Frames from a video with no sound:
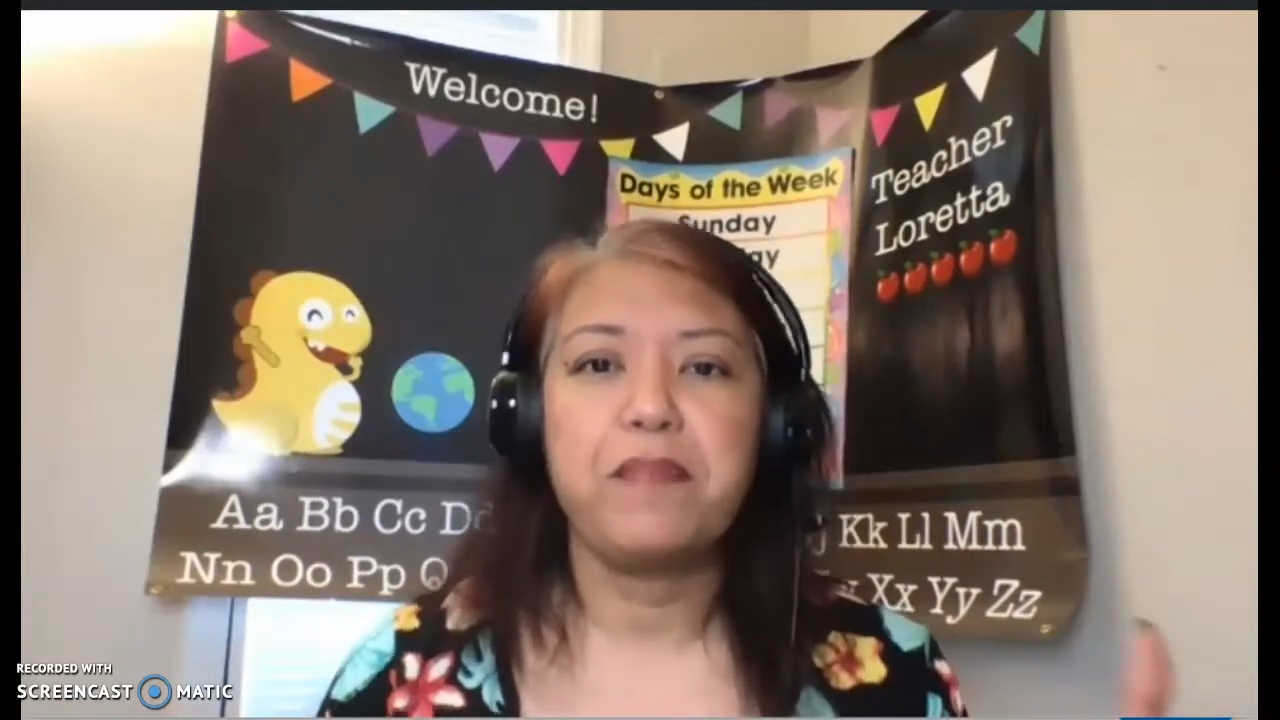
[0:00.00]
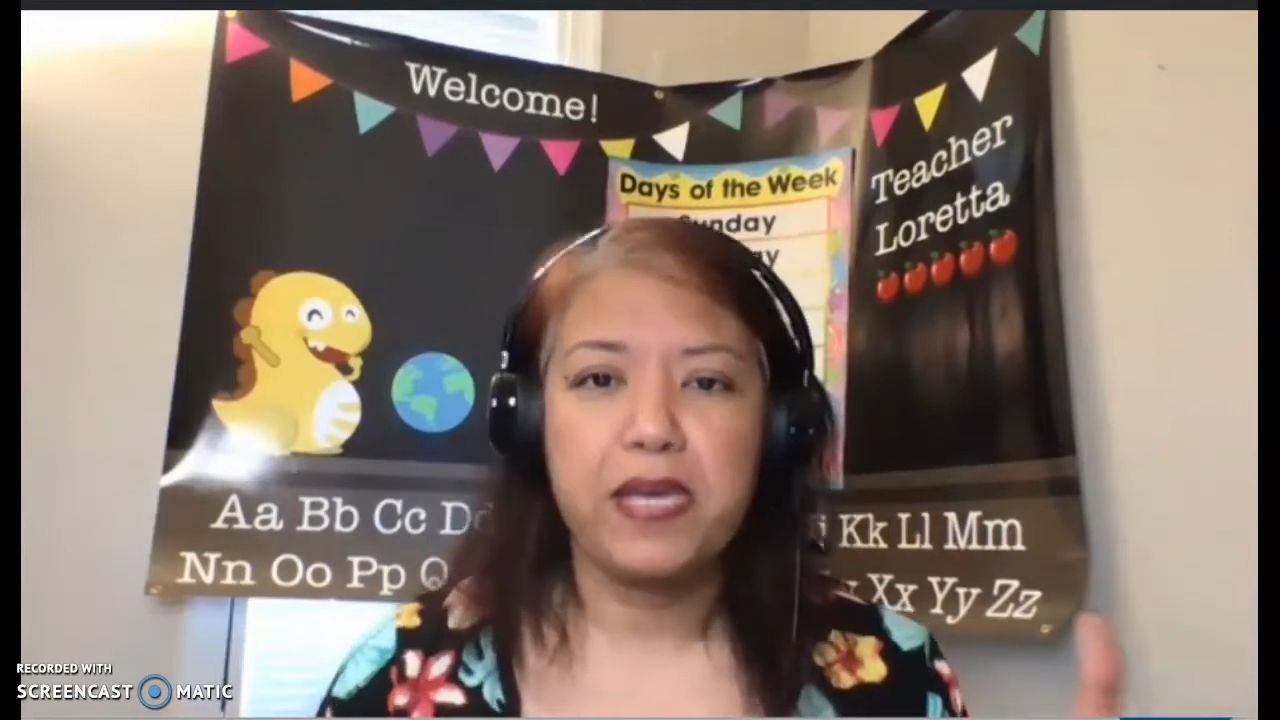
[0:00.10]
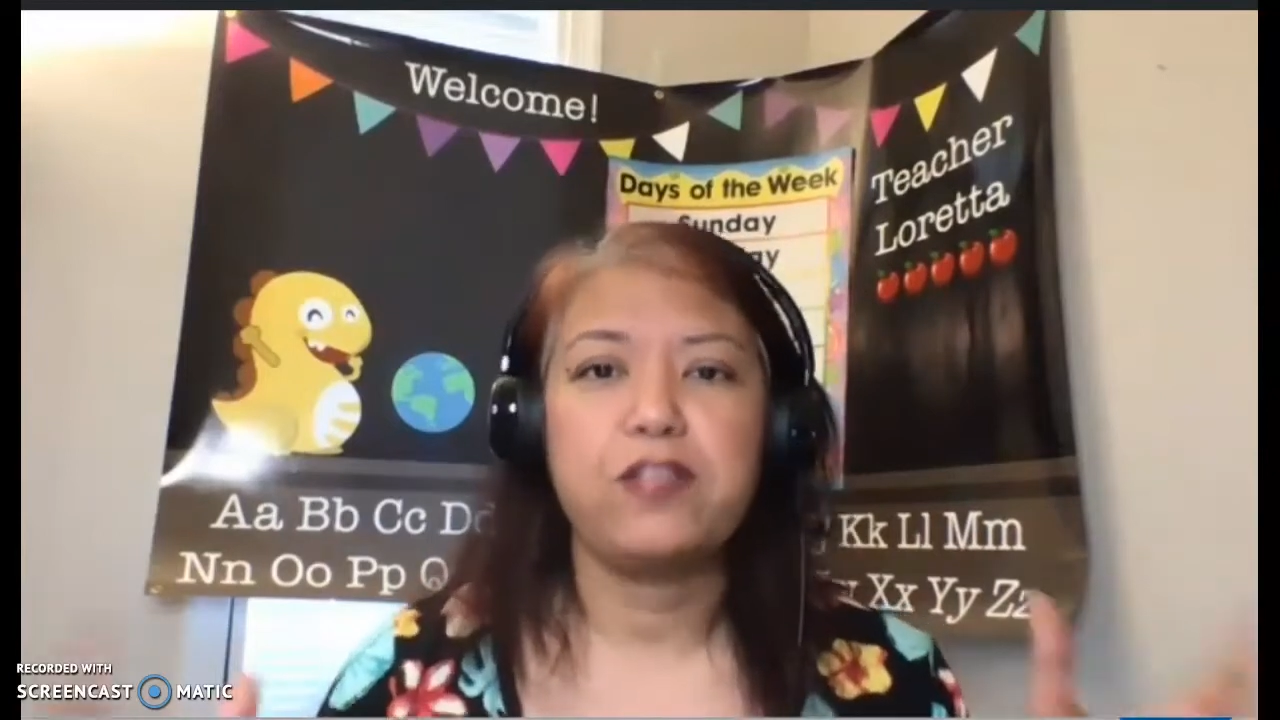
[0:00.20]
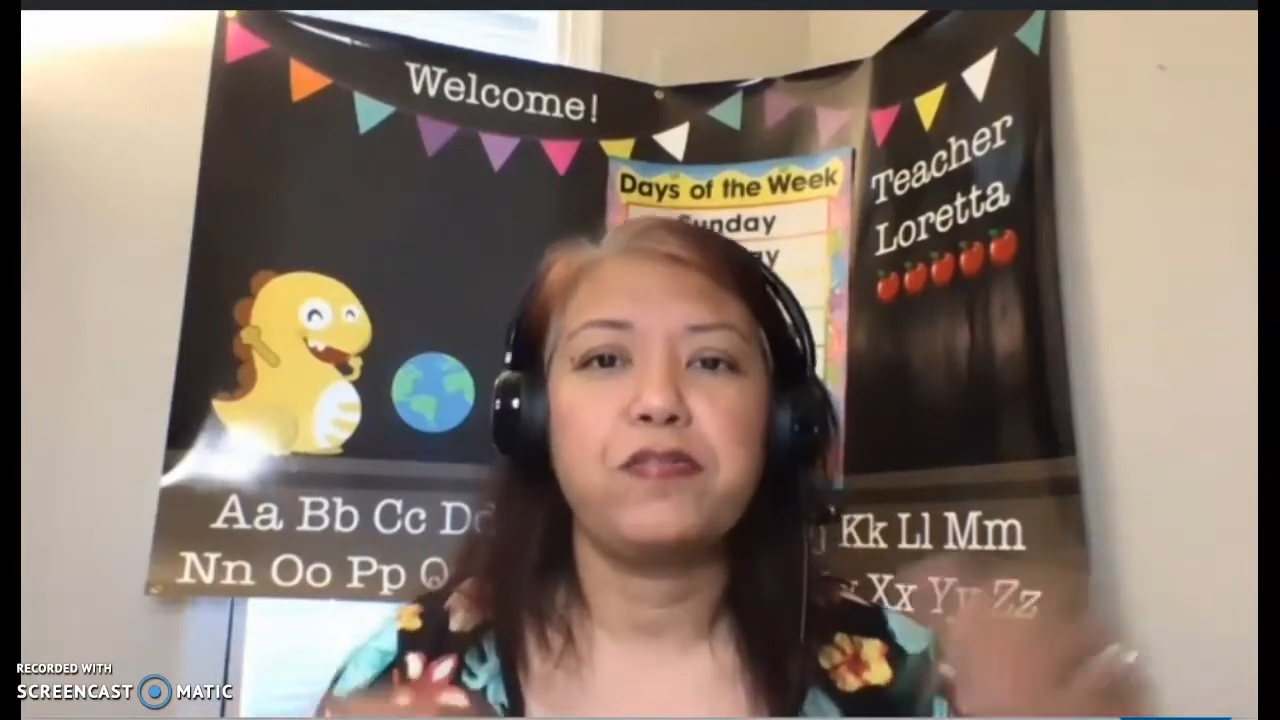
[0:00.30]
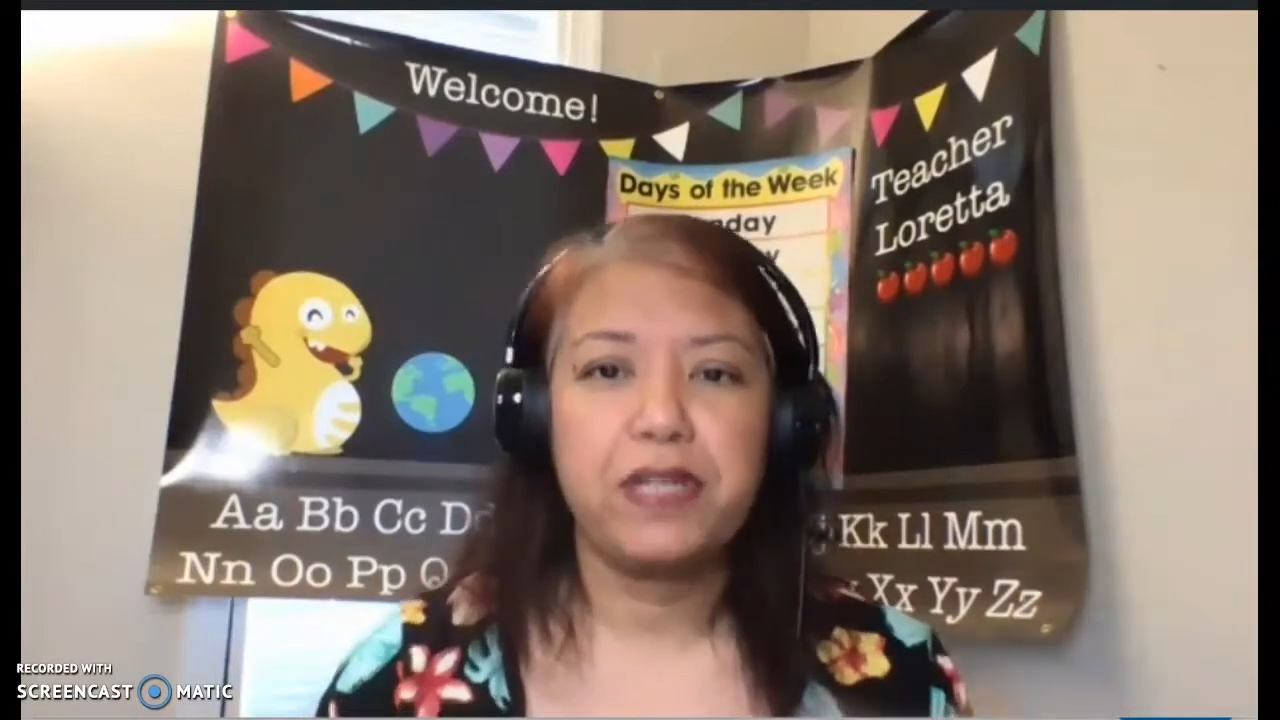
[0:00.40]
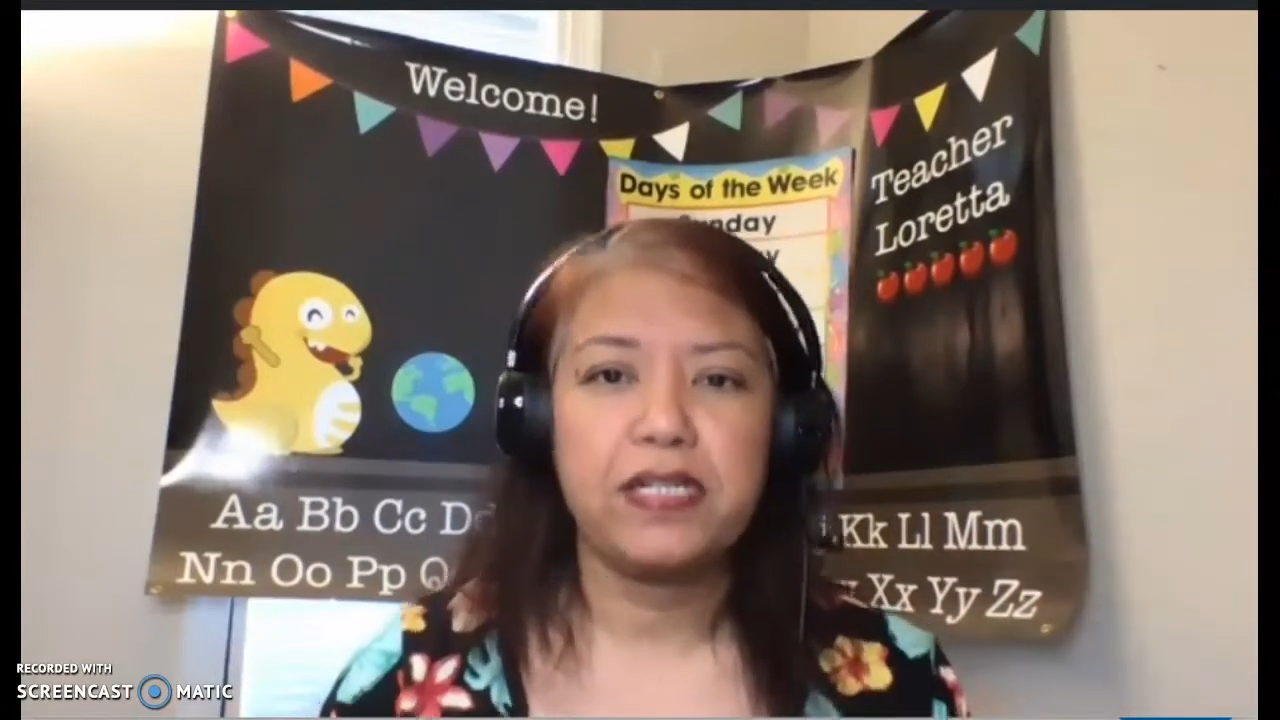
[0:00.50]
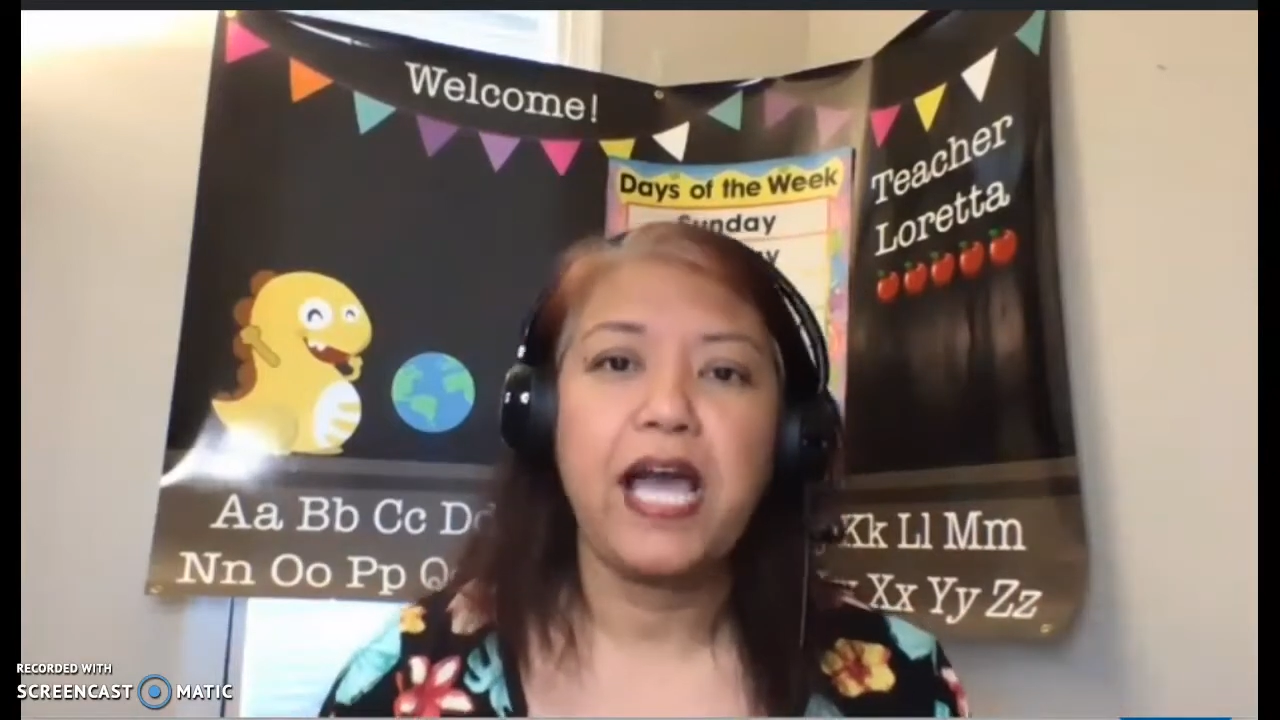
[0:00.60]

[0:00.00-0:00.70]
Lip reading: me during the